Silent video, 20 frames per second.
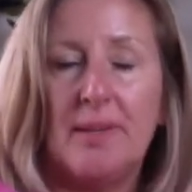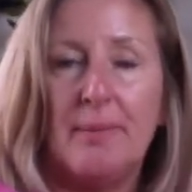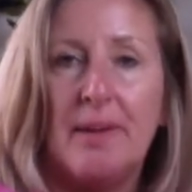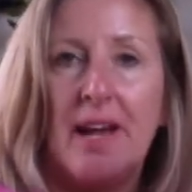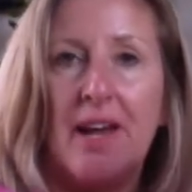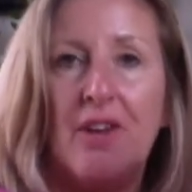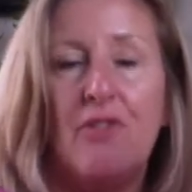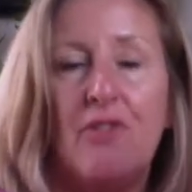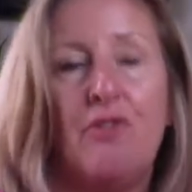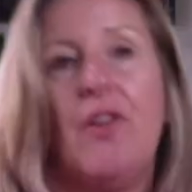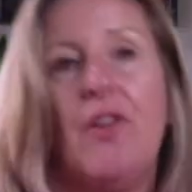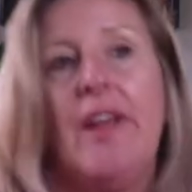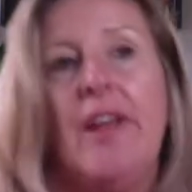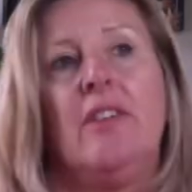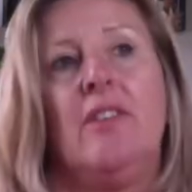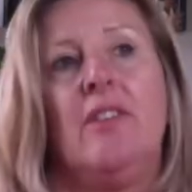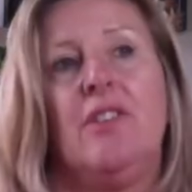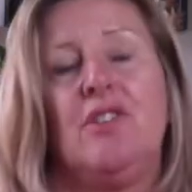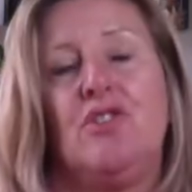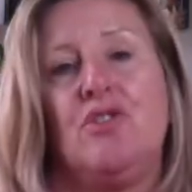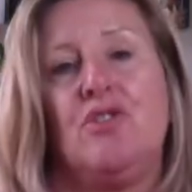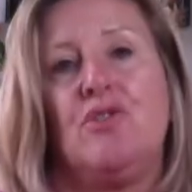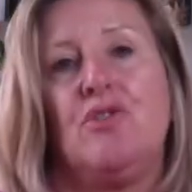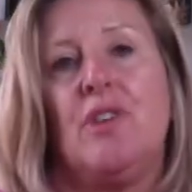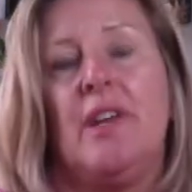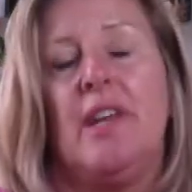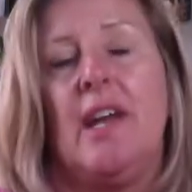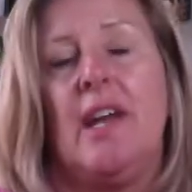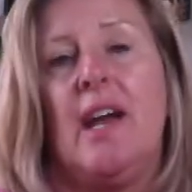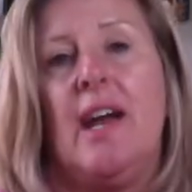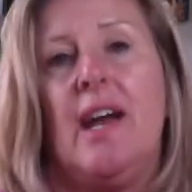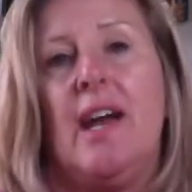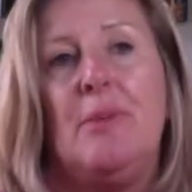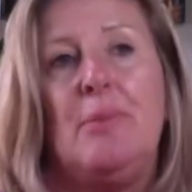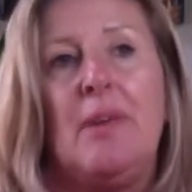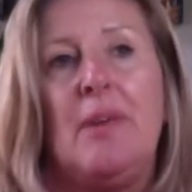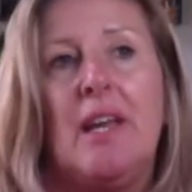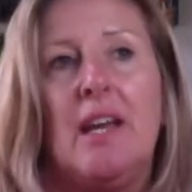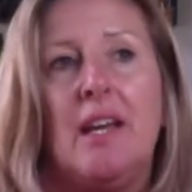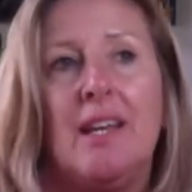kind of veil that you're trying to hide
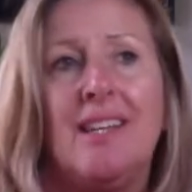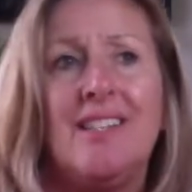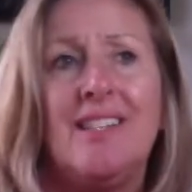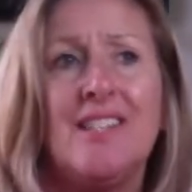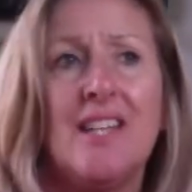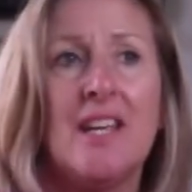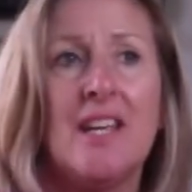behind.